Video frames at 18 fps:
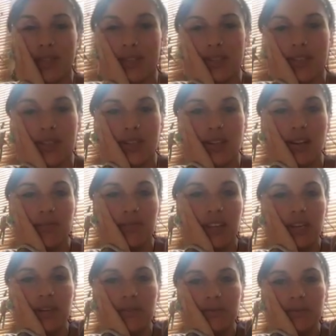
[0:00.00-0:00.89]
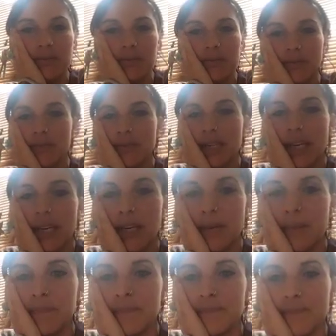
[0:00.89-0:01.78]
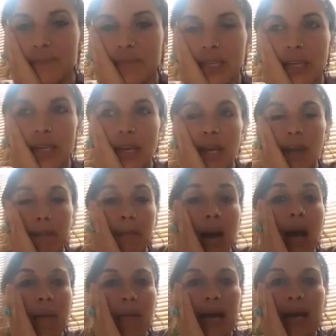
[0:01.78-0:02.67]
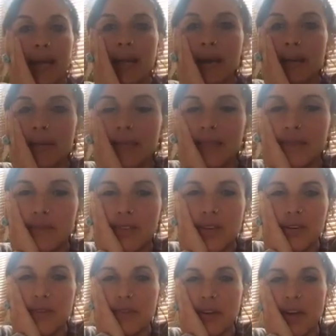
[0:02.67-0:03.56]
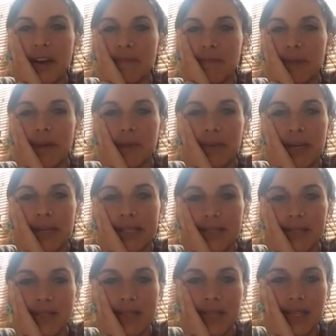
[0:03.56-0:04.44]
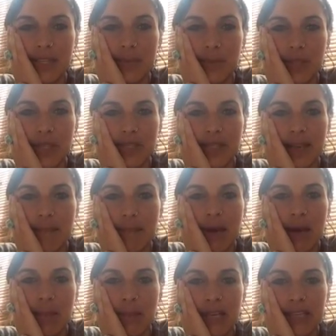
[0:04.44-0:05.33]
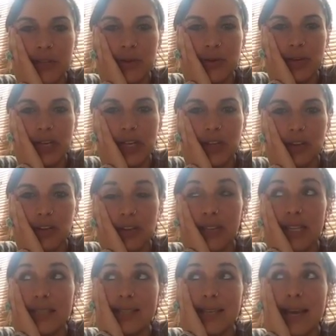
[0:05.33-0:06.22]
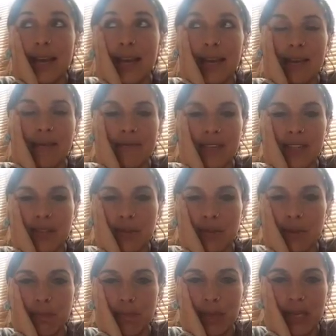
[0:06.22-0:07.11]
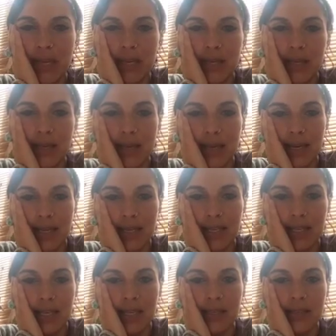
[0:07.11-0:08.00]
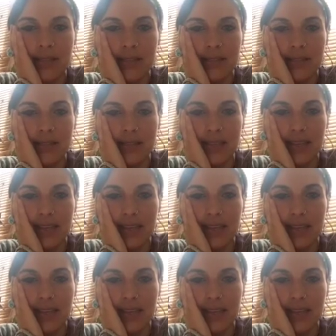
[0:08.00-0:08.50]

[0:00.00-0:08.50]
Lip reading: they just love you. Marmite, I don't know if you have Marmite in the States, but they say Marmite's really good. That's high in vitamin B and in yeast.